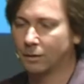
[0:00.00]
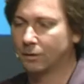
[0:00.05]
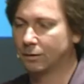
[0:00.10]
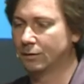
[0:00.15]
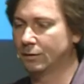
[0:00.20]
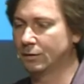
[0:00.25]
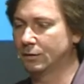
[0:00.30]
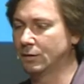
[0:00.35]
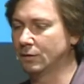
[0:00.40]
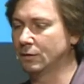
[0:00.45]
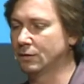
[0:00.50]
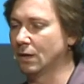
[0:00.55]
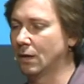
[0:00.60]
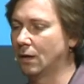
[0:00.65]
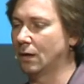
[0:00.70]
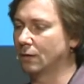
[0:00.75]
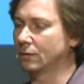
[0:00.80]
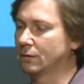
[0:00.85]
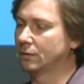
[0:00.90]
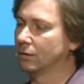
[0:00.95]
This is uh,
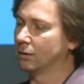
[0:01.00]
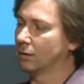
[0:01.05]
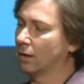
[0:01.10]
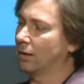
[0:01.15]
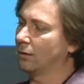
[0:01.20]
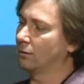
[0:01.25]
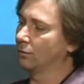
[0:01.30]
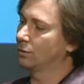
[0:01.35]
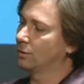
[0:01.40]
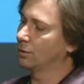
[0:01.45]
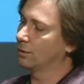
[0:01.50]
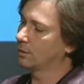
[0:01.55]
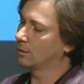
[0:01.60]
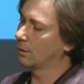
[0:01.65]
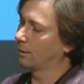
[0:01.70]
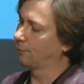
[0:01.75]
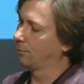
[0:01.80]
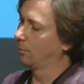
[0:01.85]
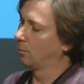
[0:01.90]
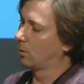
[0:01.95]
the IoT
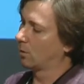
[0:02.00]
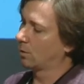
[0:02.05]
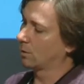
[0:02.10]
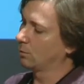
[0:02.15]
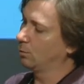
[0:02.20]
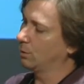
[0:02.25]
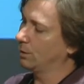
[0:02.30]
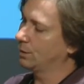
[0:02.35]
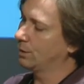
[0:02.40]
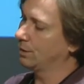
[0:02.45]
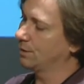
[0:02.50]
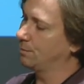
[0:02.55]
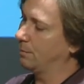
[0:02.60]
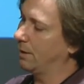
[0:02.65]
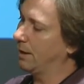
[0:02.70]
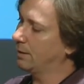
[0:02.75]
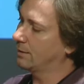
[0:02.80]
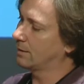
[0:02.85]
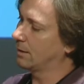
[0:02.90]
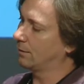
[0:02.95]
surfboard, which is
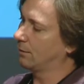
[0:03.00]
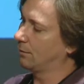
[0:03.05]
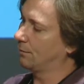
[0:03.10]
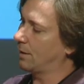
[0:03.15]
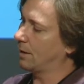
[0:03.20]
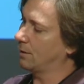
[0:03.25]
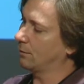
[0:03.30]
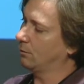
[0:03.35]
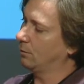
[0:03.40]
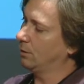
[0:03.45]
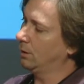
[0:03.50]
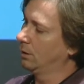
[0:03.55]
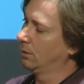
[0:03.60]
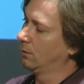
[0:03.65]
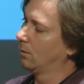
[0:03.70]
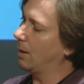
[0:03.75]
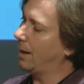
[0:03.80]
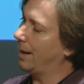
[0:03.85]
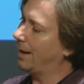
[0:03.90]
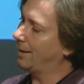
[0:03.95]
based on
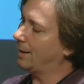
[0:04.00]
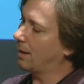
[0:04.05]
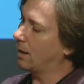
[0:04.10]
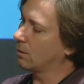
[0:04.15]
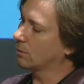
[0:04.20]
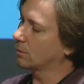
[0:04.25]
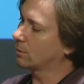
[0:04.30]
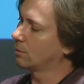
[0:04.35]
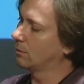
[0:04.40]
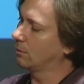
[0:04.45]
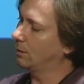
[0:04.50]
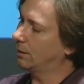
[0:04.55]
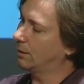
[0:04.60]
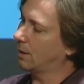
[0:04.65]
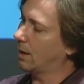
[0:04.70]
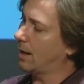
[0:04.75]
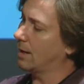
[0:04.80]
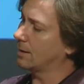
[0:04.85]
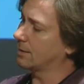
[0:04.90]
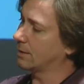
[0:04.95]
Arduino, and also it
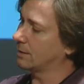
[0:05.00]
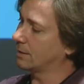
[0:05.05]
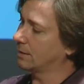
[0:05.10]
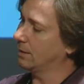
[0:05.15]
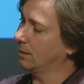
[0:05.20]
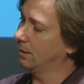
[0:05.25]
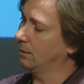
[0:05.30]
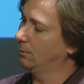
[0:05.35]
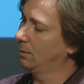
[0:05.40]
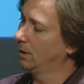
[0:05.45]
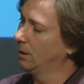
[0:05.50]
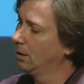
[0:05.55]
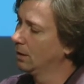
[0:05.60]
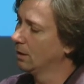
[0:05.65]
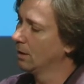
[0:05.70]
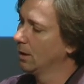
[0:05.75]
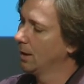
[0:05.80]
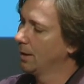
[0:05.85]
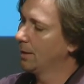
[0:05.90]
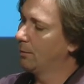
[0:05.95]
has a Zigbee.
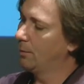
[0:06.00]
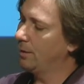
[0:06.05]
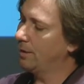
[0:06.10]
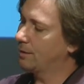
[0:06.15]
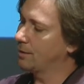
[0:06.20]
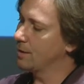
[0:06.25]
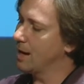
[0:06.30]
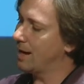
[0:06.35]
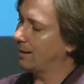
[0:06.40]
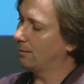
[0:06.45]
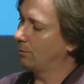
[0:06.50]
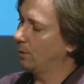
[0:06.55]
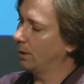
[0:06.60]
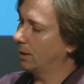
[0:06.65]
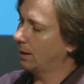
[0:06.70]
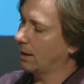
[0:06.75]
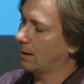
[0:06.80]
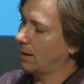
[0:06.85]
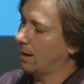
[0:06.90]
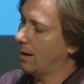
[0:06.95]
With that, we
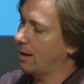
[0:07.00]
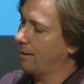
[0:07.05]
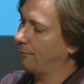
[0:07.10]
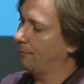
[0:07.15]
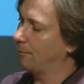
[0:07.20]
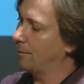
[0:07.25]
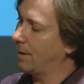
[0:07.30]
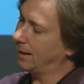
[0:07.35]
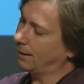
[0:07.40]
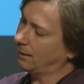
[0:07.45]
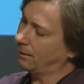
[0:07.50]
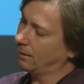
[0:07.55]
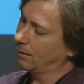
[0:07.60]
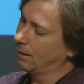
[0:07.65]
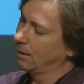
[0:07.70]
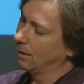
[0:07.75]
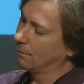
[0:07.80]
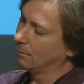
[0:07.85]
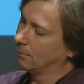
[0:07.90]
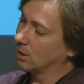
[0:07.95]
can have many,
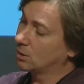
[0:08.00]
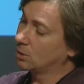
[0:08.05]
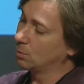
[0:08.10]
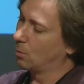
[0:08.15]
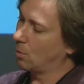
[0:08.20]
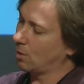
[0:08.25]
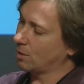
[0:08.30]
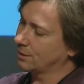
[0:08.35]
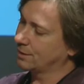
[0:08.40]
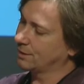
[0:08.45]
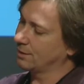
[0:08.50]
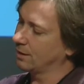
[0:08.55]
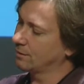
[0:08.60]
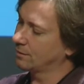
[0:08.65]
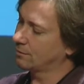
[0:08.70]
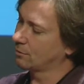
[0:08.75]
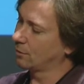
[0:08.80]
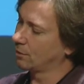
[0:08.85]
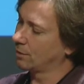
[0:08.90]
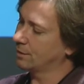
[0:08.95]
much more
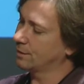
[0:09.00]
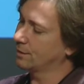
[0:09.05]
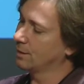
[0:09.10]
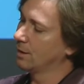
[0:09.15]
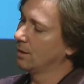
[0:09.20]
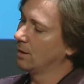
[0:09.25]
sensors.